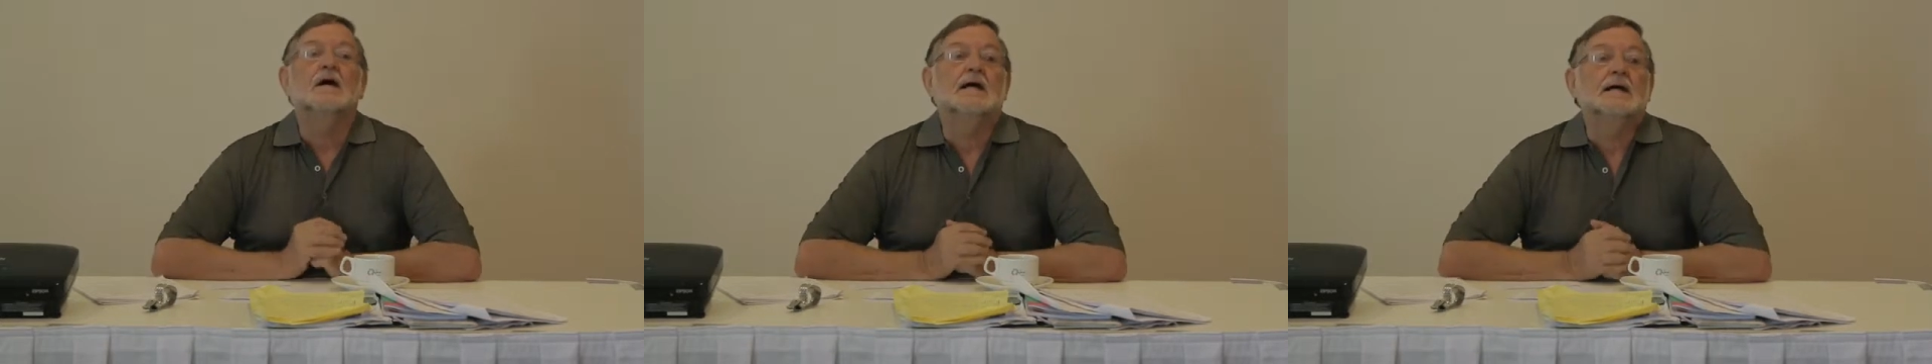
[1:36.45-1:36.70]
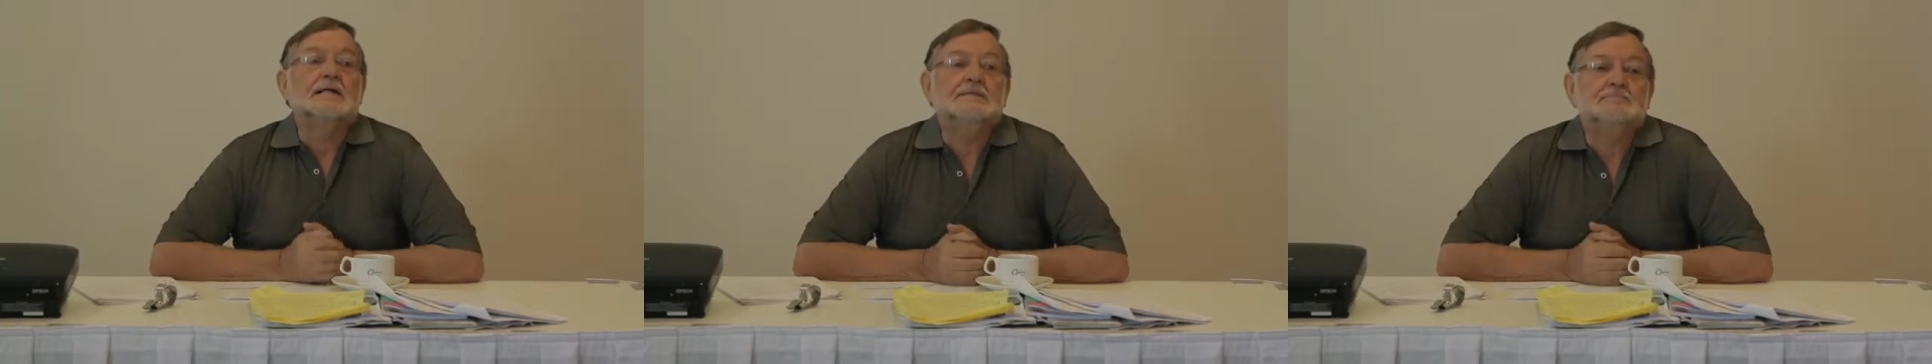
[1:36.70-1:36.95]

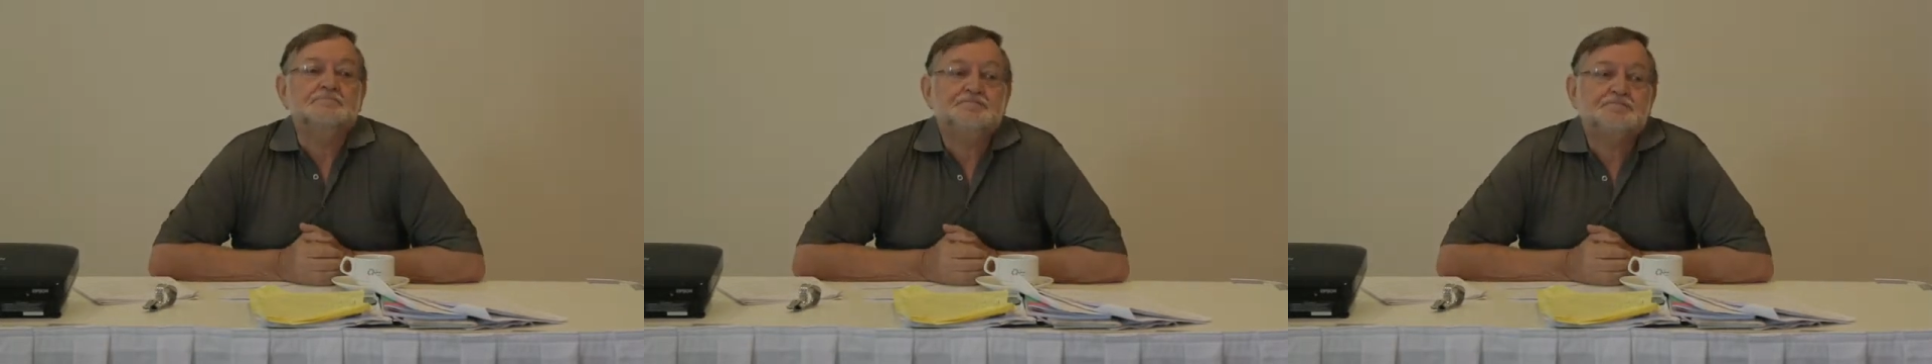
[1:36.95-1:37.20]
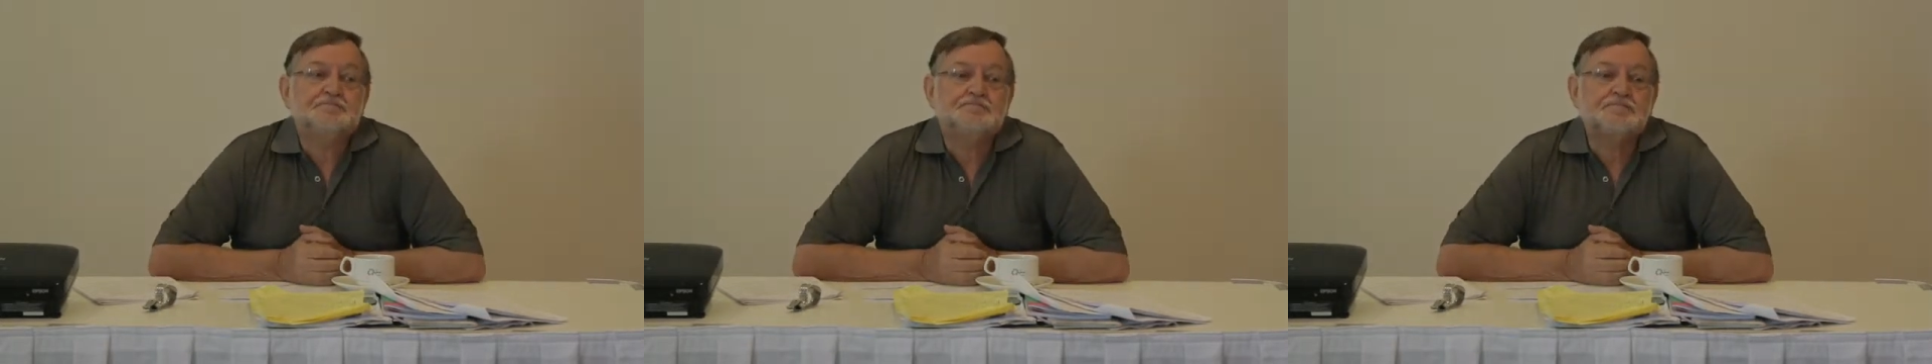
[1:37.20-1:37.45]
Um,
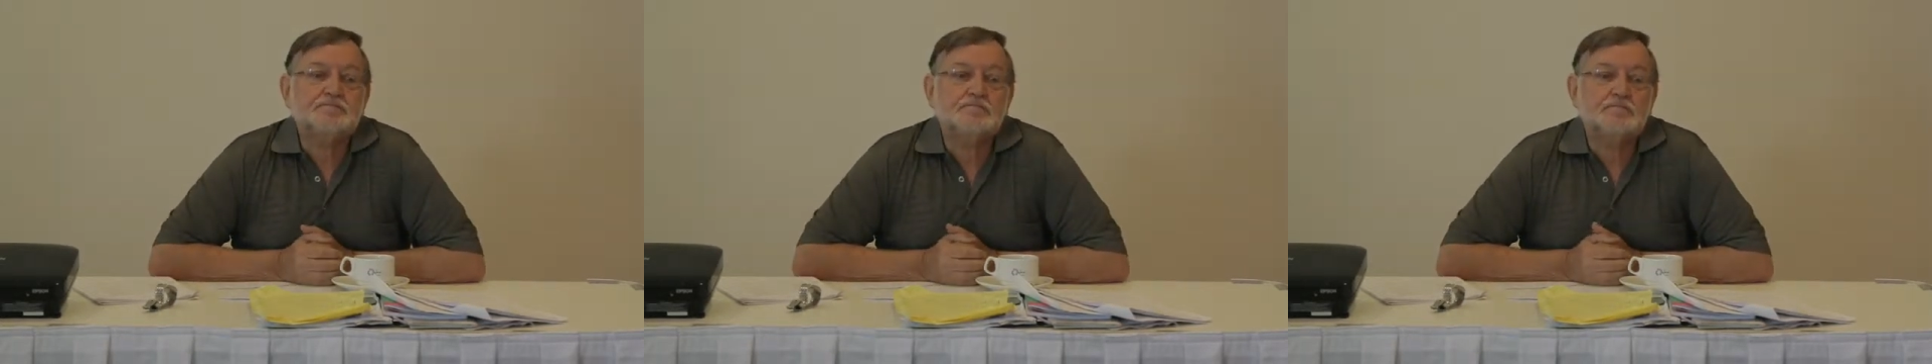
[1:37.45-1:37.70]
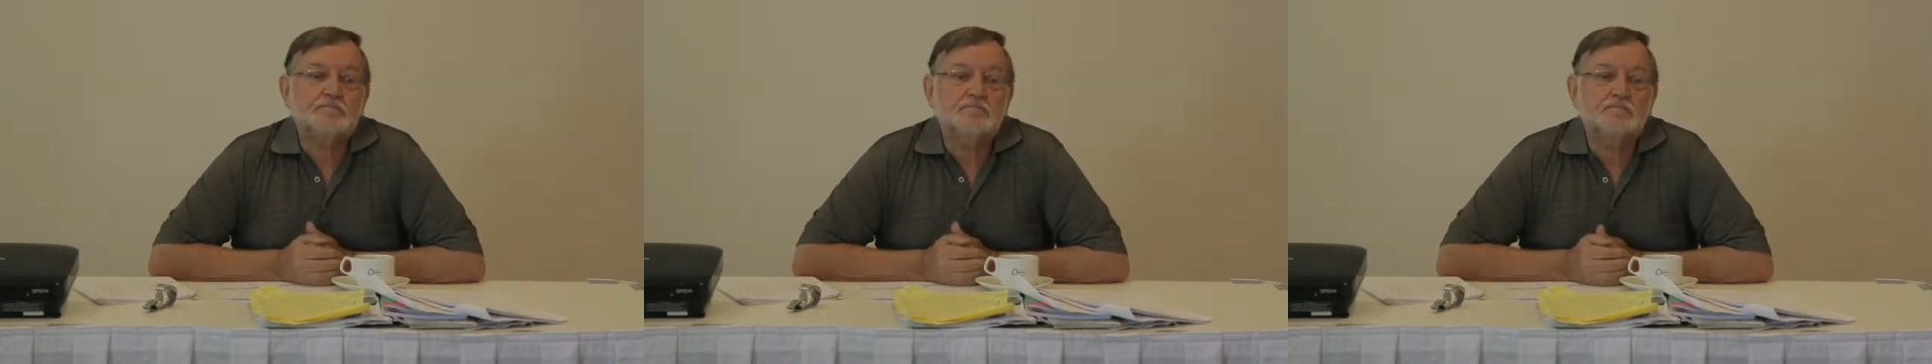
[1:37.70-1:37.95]

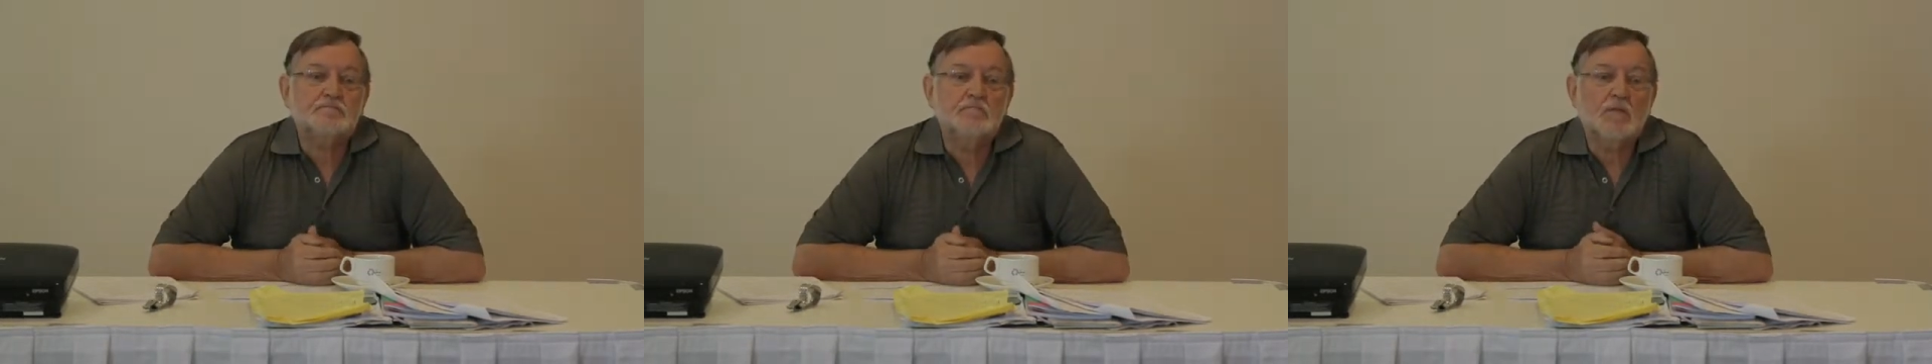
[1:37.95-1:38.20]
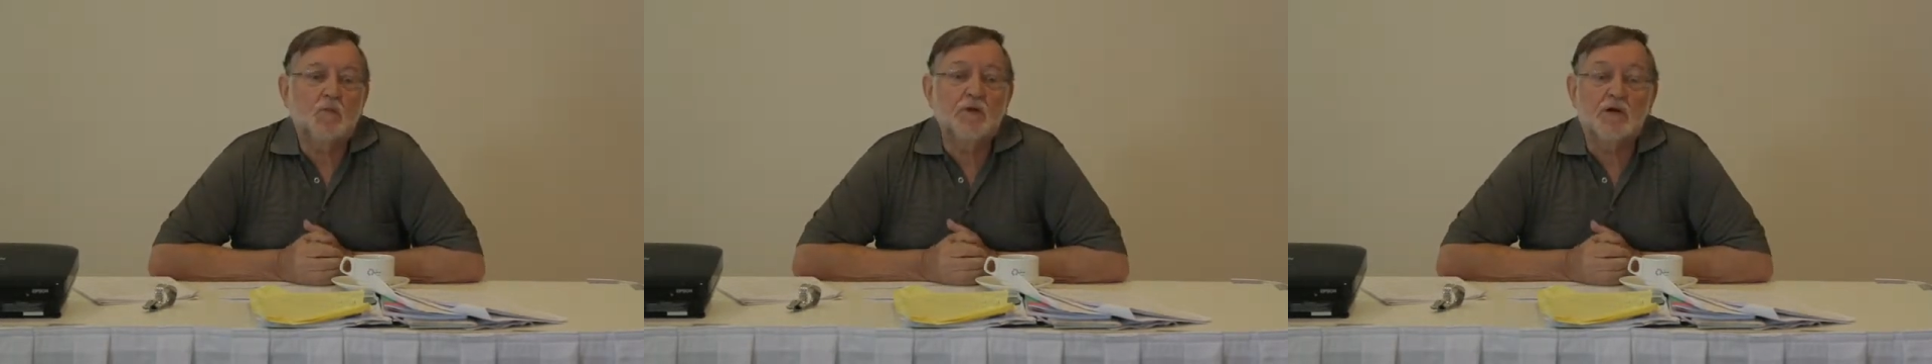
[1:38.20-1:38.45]

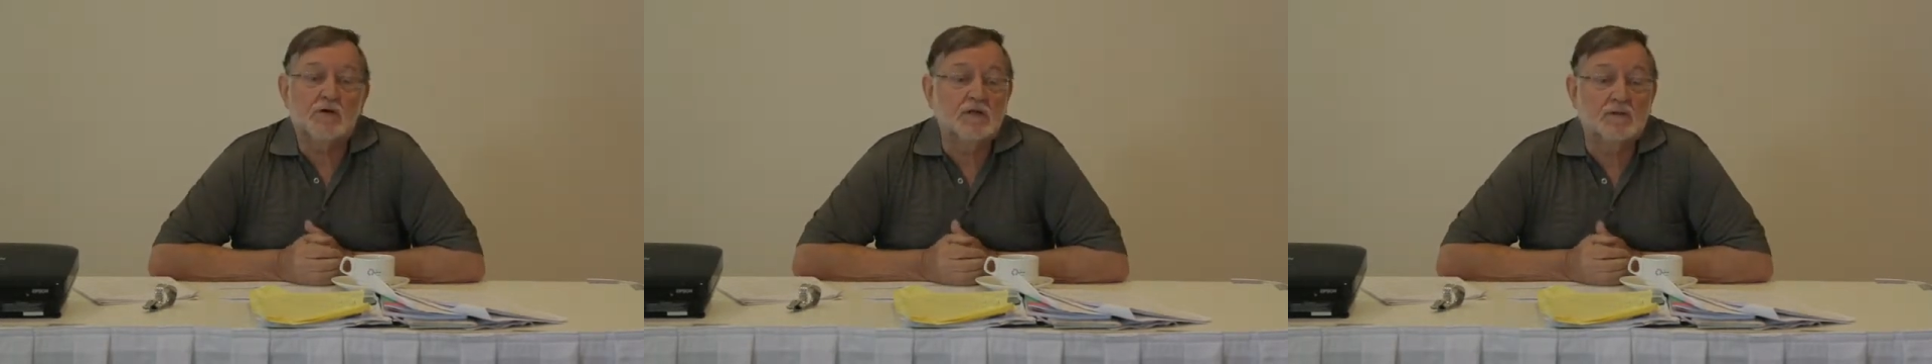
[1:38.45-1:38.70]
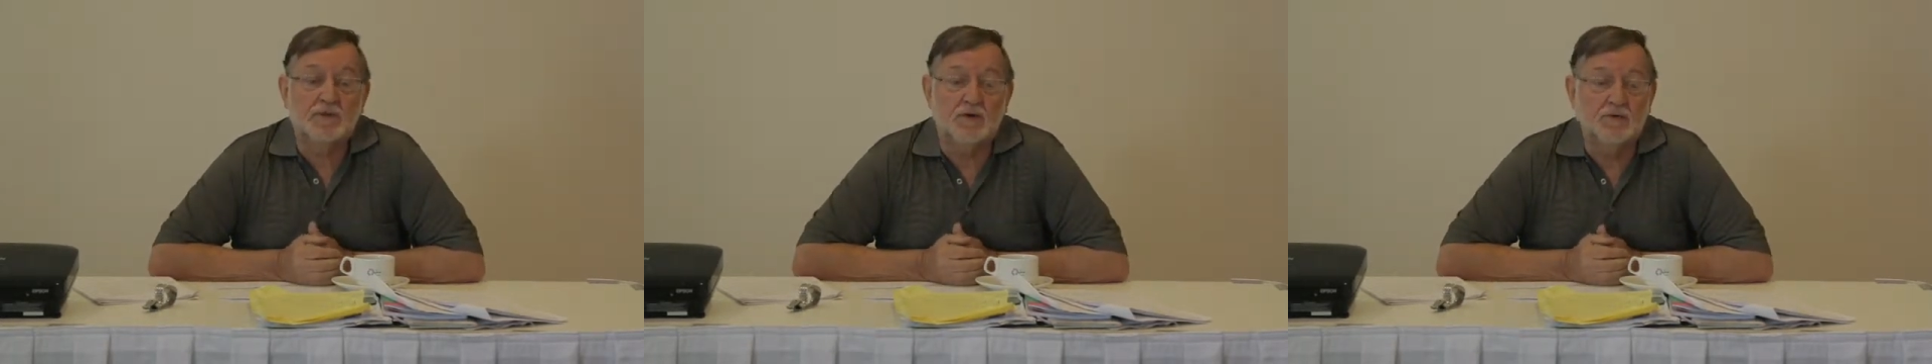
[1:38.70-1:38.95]
we heard
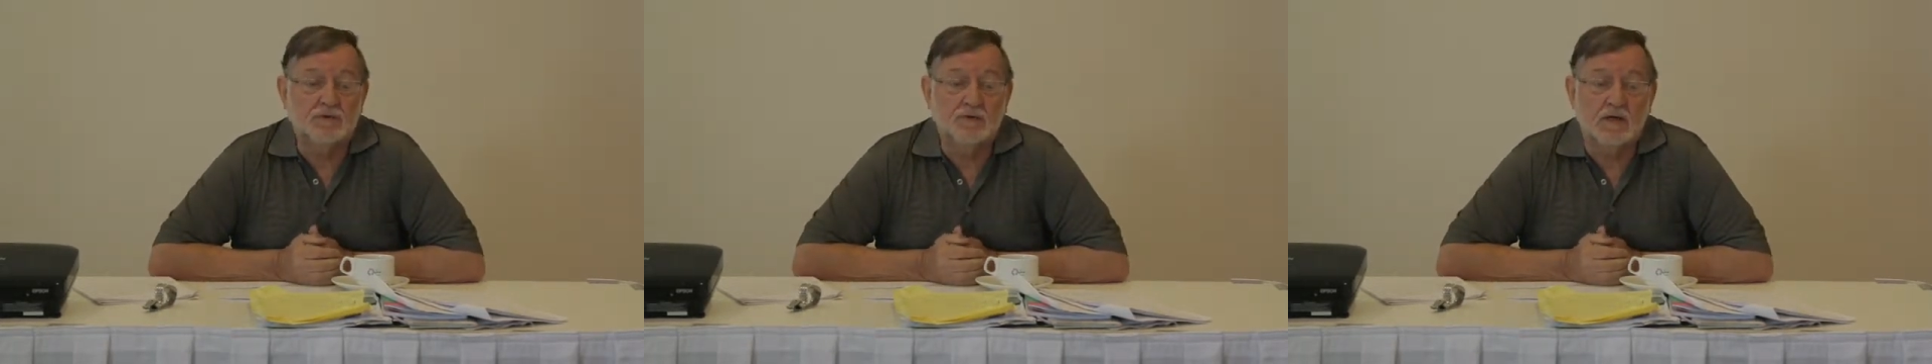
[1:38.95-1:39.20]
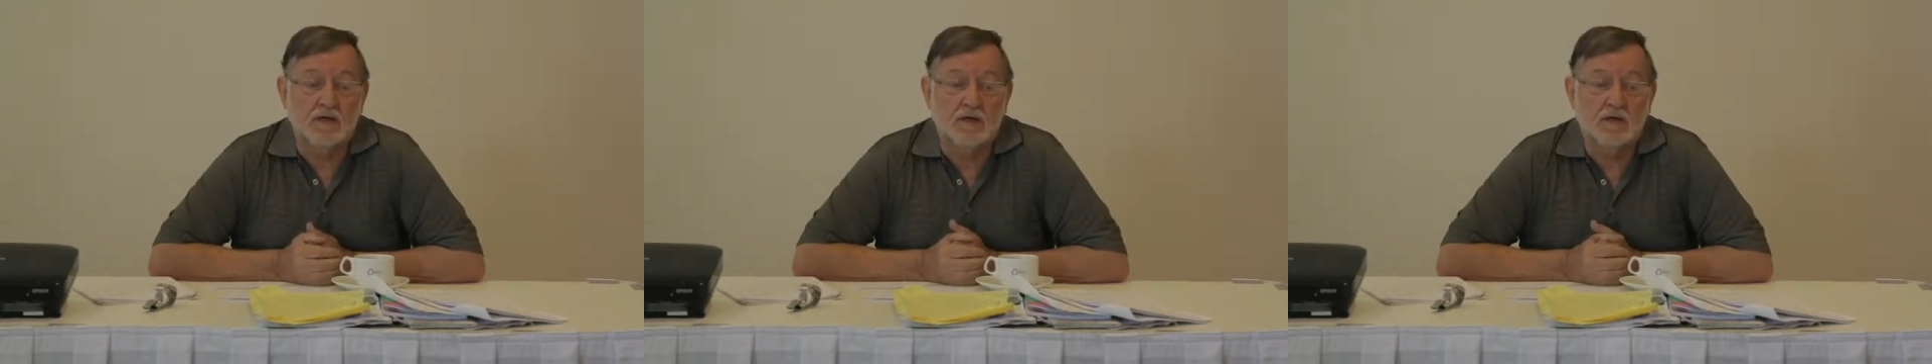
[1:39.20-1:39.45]
about
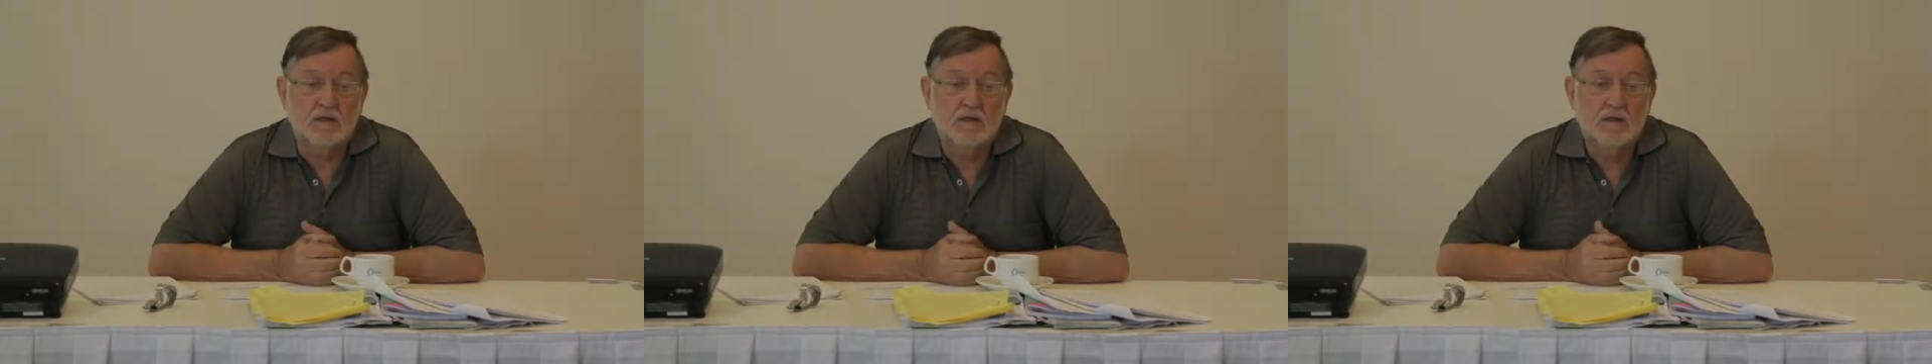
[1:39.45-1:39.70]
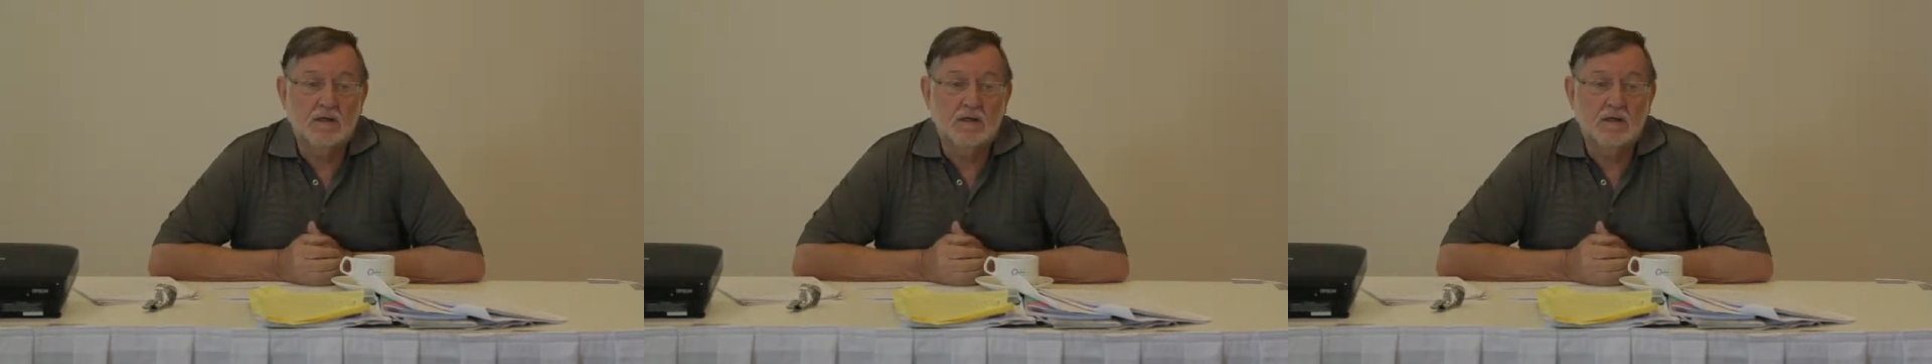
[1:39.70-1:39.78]
uh,